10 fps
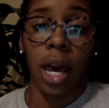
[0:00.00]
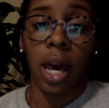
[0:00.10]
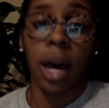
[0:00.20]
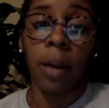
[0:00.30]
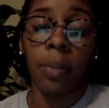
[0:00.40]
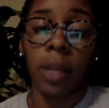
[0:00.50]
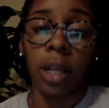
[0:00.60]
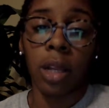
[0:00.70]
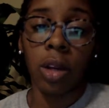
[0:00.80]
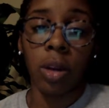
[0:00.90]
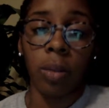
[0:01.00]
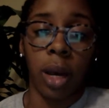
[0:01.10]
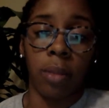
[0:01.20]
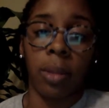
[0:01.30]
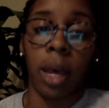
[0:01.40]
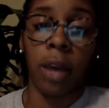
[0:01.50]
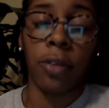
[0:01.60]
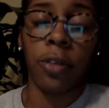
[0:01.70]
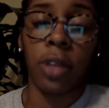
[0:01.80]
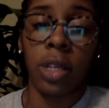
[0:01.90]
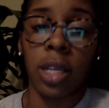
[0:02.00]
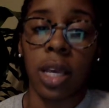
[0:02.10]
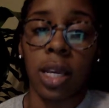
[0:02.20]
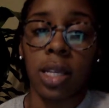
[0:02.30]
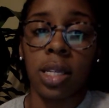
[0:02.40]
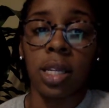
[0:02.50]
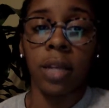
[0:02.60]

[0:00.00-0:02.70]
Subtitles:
The clinical bottom line for this case